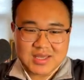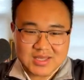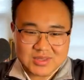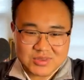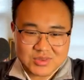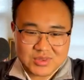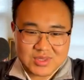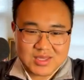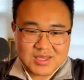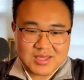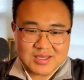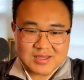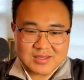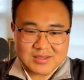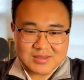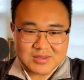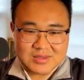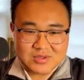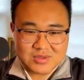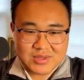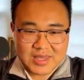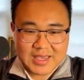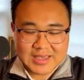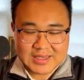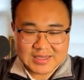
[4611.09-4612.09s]
hit the
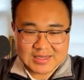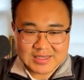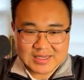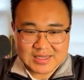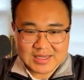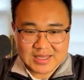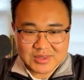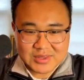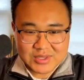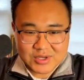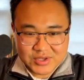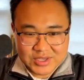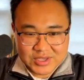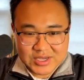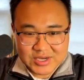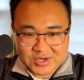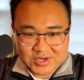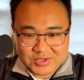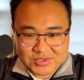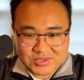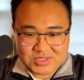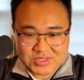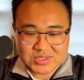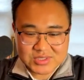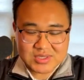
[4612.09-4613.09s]
the laity and their ears